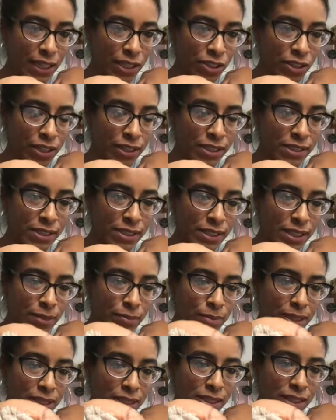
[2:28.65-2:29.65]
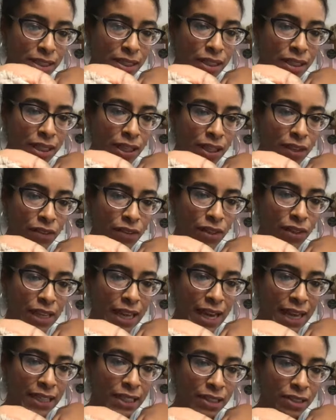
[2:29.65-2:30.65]
You're going to see it because of the glare of the
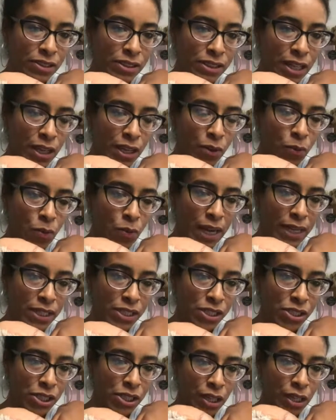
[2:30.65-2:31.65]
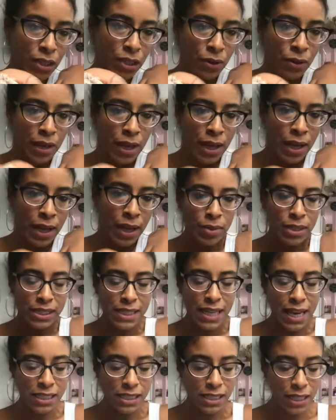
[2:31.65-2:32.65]
light. It looks kind of whitish yellow, but
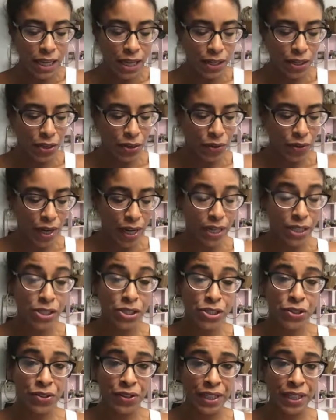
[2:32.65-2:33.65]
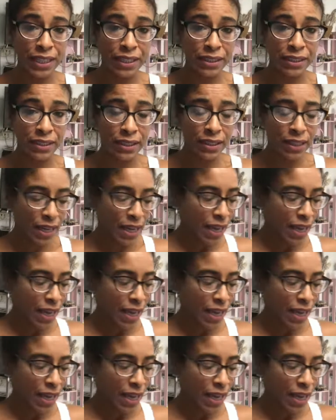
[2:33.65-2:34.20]
it's actually kind of grayish green.